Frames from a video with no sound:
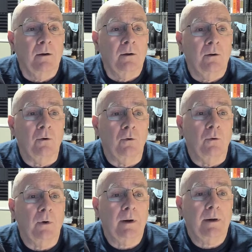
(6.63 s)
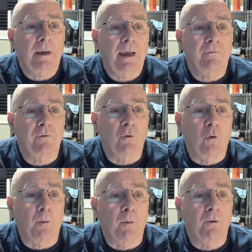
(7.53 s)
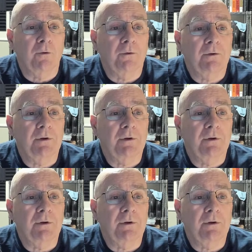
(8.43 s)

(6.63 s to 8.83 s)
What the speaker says: You have your normal